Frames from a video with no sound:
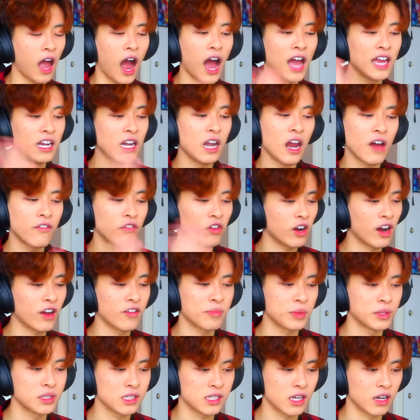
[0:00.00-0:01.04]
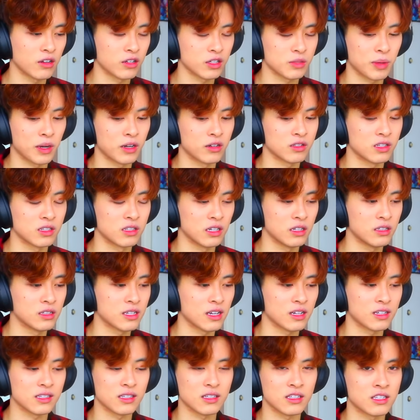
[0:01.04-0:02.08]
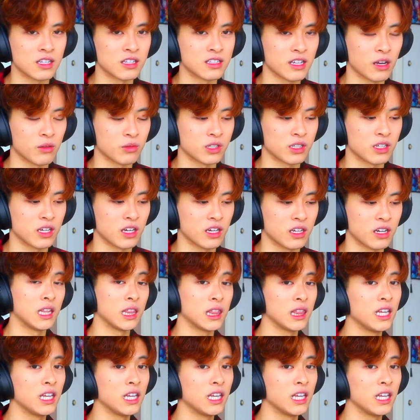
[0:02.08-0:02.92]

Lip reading: I never have been scared of spiders and insects since I was a kid.